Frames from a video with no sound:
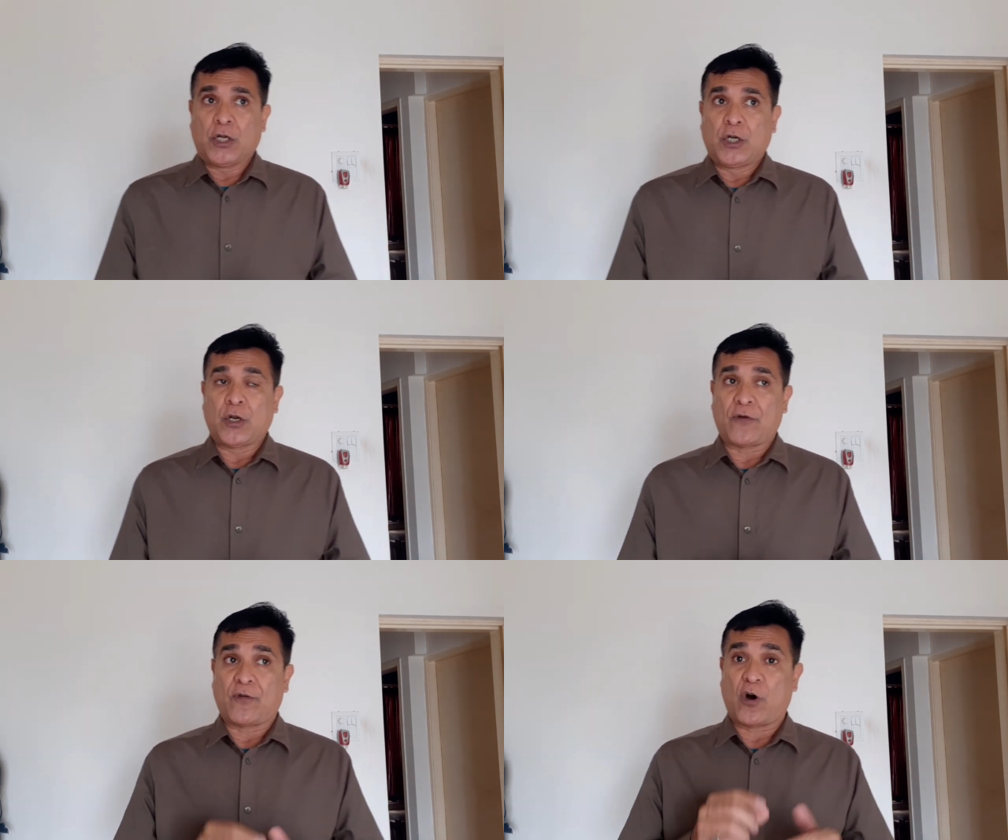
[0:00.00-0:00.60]

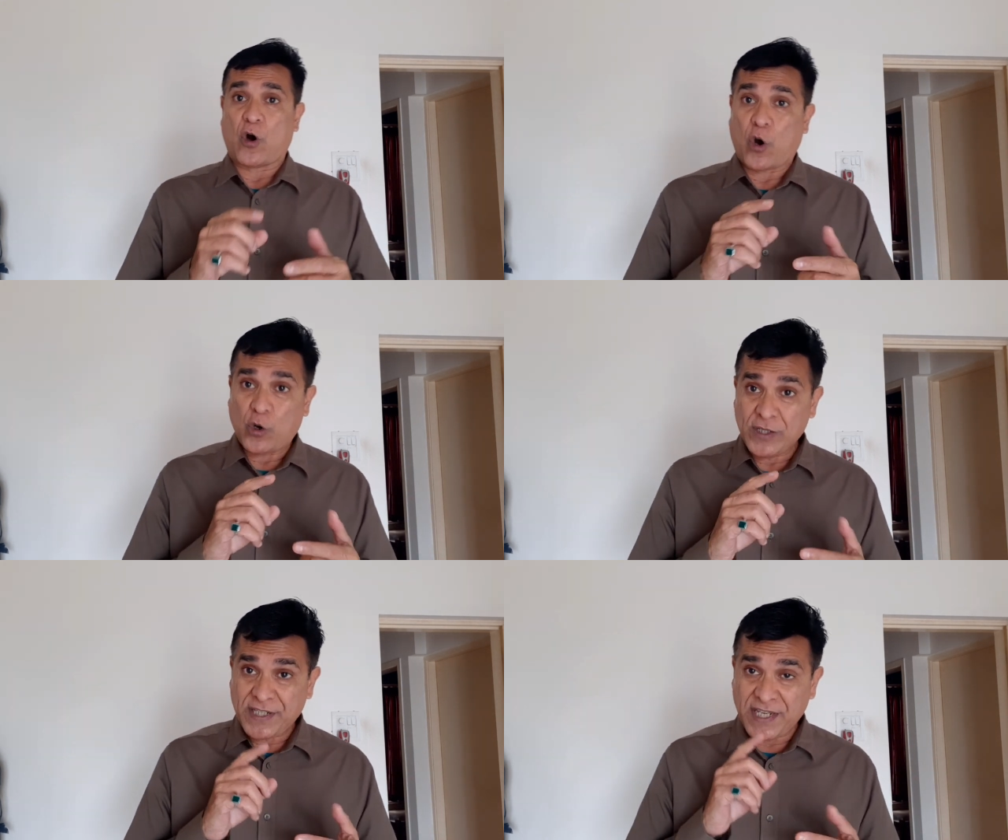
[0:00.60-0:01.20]
Now, for
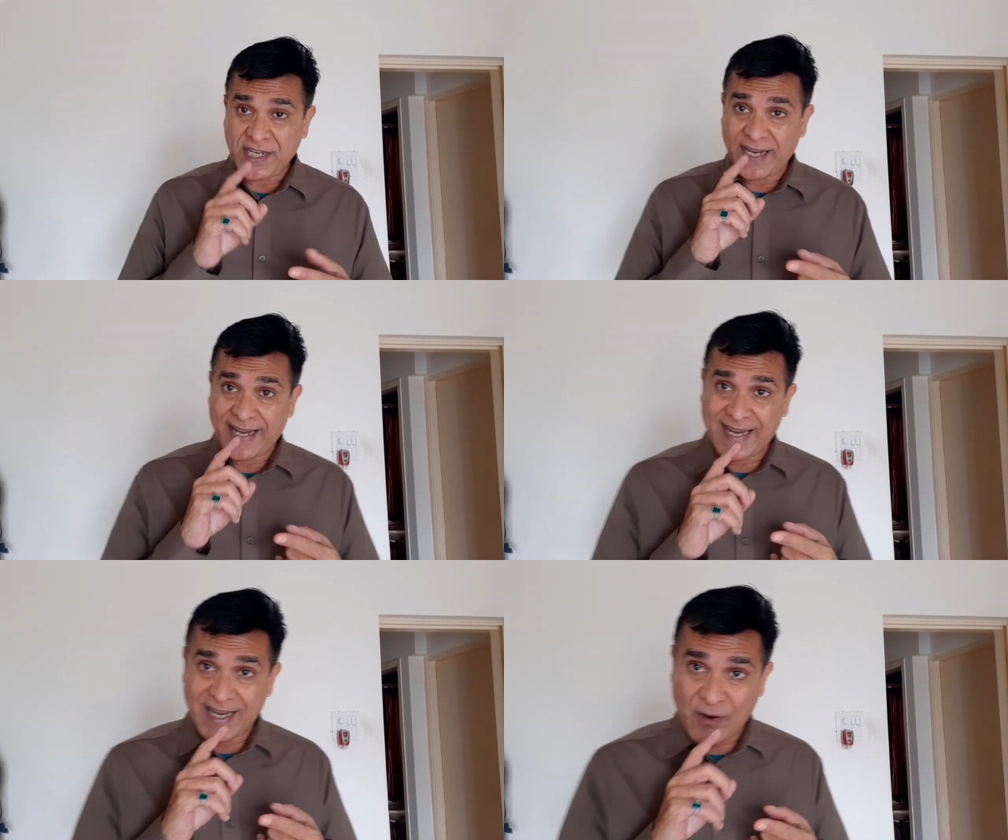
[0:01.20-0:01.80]
all the
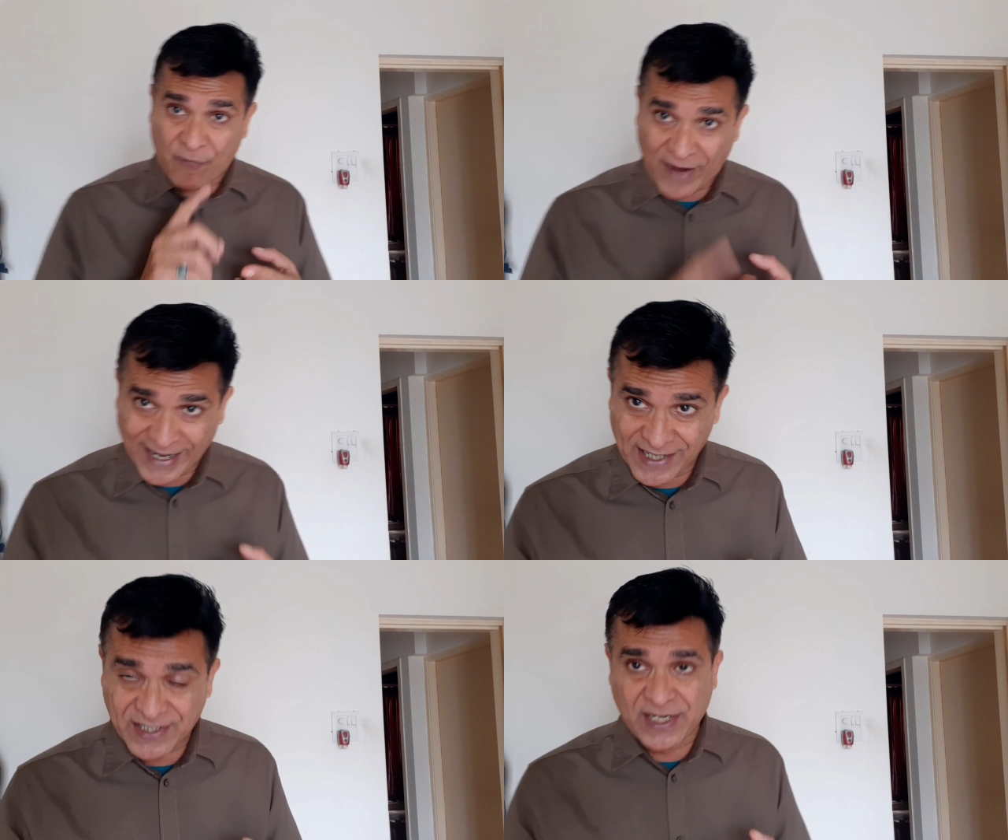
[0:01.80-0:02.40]

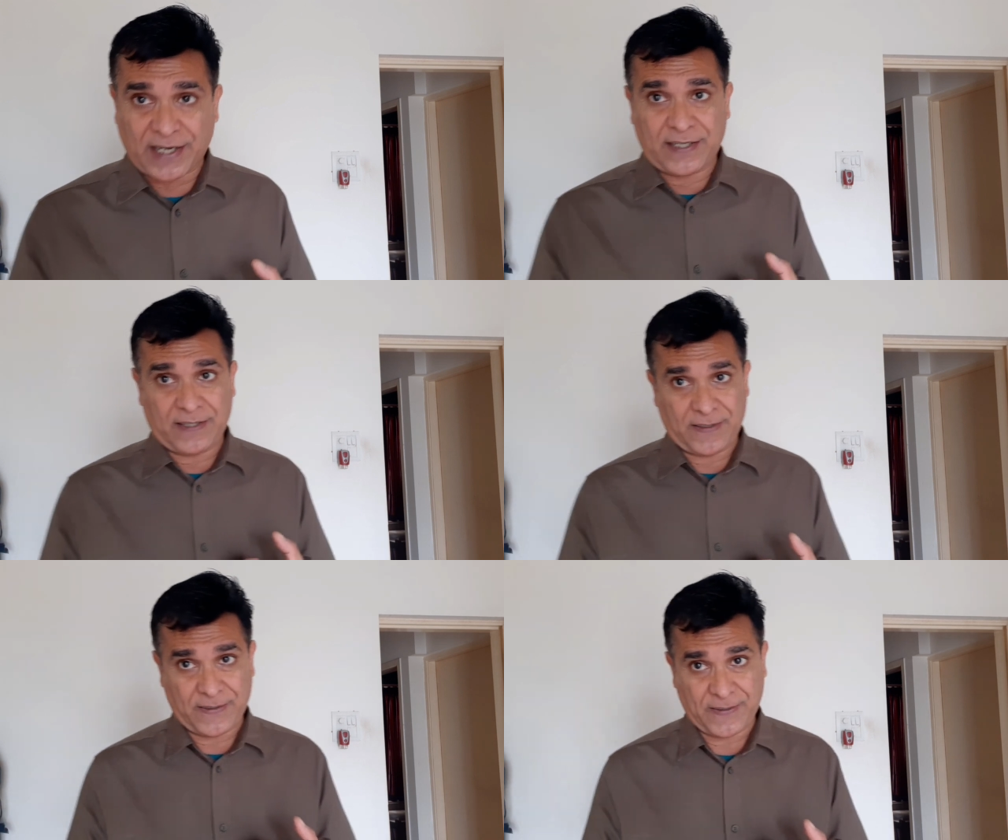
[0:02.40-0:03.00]
fire
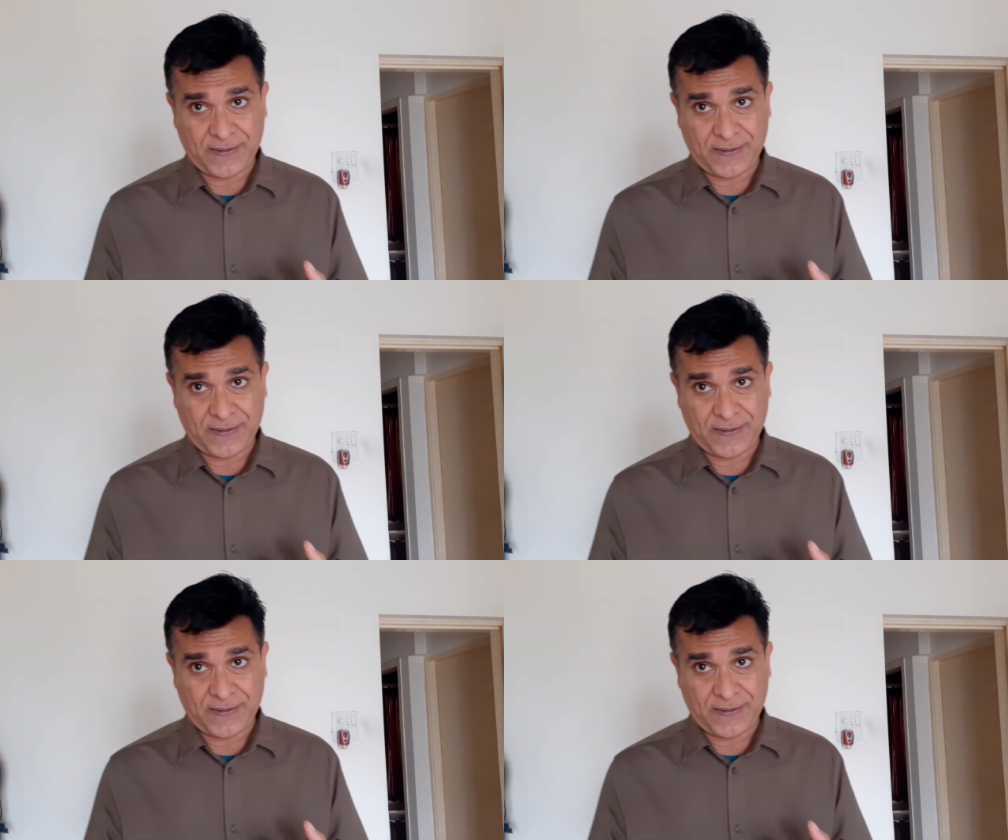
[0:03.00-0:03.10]
sign